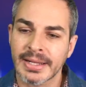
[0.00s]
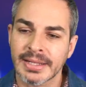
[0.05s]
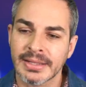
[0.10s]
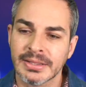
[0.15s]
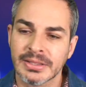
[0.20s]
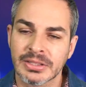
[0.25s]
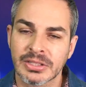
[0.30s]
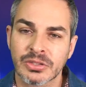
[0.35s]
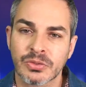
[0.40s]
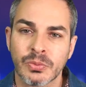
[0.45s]
and
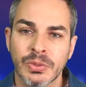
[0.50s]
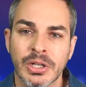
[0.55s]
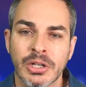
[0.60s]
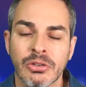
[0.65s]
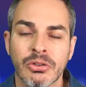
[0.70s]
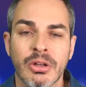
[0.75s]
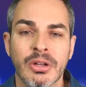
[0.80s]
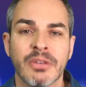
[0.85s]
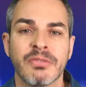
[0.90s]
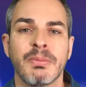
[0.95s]
this is where a
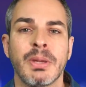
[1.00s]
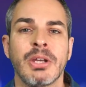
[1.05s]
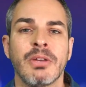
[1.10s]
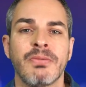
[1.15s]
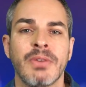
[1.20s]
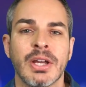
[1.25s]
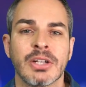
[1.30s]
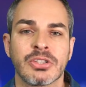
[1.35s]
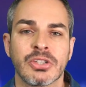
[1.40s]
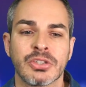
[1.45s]
lot of
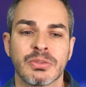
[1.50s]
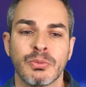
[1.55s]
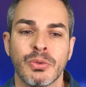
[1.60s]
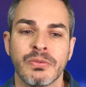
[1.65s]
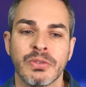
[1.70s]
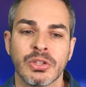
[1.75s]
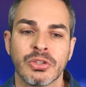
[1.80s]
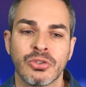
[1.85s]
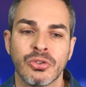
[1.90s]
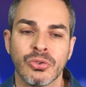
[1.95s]
manufacturers
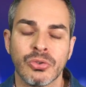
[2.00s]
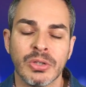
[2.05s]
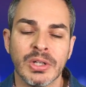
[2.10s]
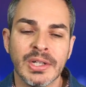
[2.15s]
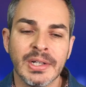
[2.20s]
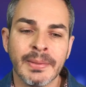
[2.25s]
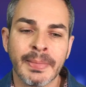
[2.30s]
moving to,